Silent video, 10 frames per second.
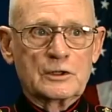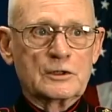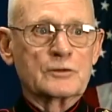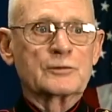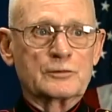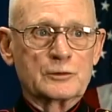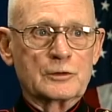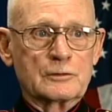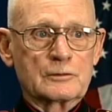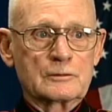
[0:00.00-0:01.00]
It's
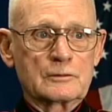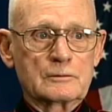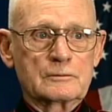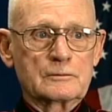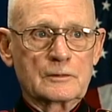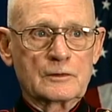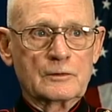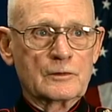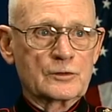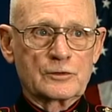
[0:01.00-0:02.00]
for
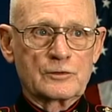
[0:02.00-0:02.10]
this,